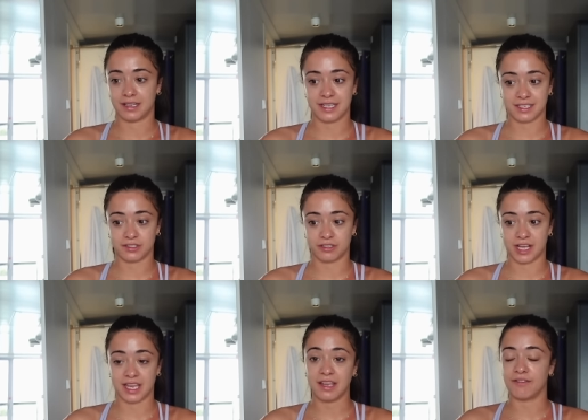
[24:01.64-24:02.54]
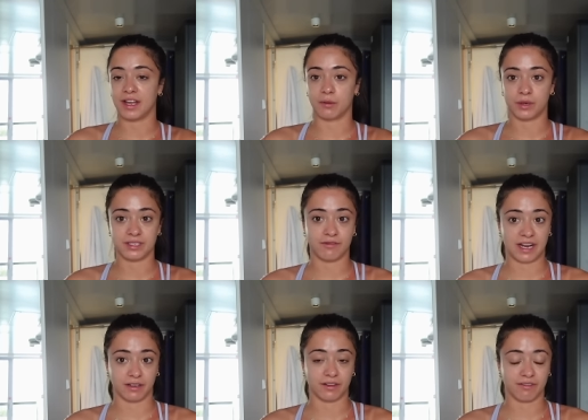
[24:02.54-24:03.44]
yesterday evening we
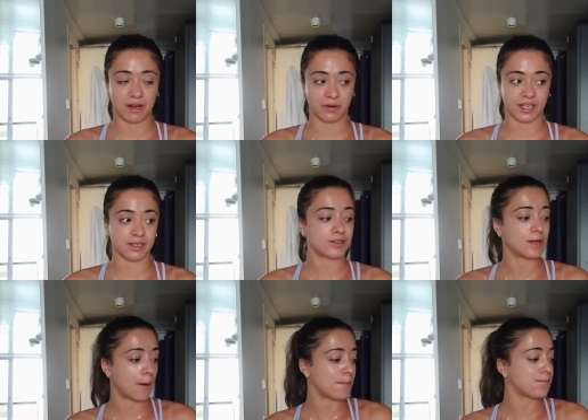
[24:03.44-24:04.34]
finally found it. So